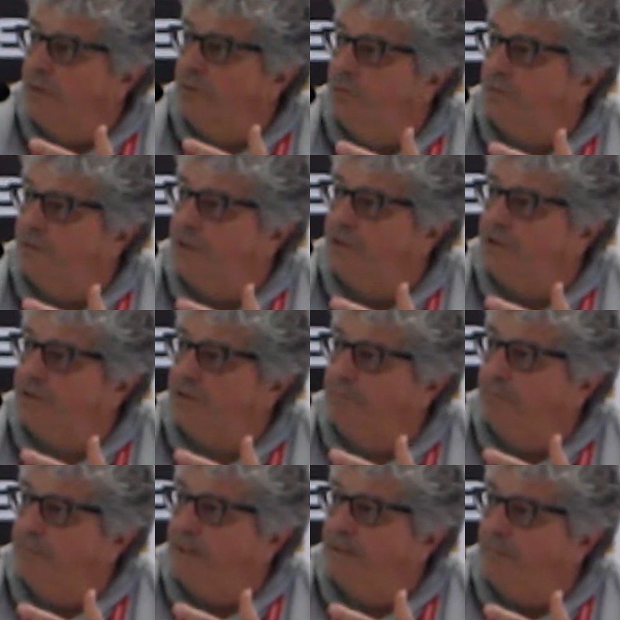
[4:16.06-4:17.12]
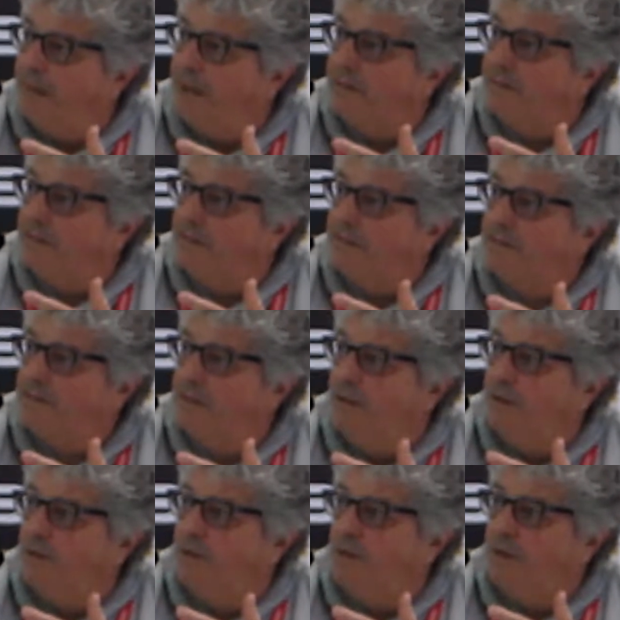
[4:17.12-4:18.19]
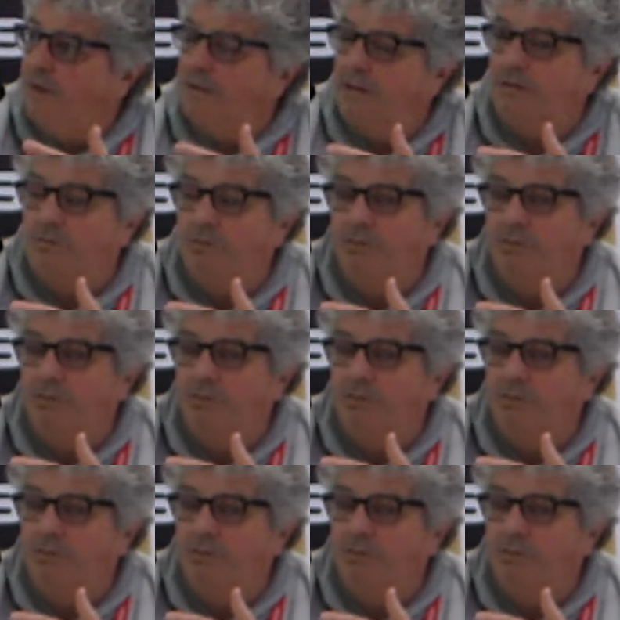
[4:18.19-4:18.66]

to teach mathematics according to